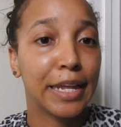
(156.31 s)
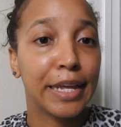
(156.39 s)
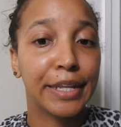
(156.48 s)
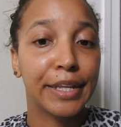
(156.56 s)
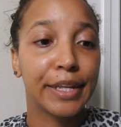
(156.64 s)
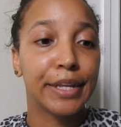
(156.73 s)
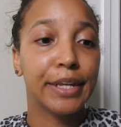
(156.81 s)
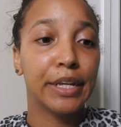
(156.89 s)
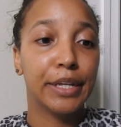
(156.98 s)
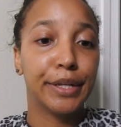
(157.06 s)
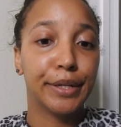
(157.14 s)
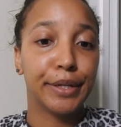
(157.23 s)
like,
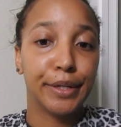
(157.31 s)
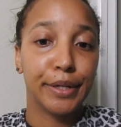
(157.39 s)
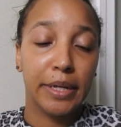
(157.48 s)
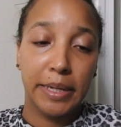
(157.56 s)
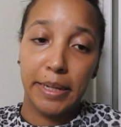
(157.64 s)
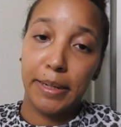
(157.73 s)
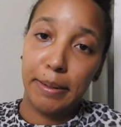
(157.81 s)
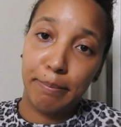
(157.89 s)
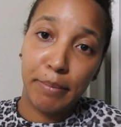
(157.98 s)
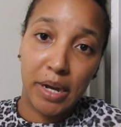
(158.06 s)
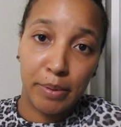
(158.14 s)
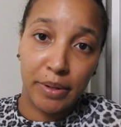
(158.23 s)

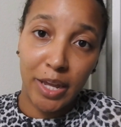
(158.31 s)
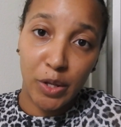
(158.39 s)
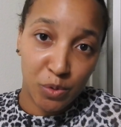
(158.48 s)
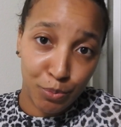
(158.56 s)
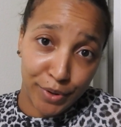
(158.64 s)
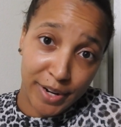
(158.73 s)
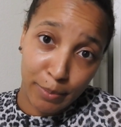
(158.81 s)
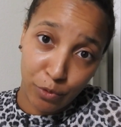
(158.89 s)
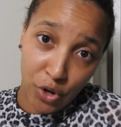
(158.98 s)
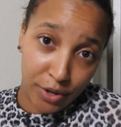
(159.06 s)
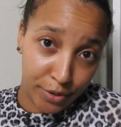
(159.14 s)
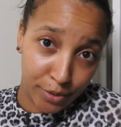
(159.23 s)
Mama, guess what Brittany
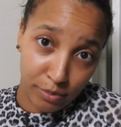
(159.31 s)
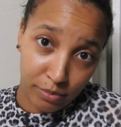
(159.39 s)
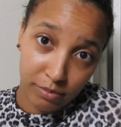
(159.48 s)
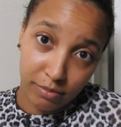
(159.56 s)
was trying to do?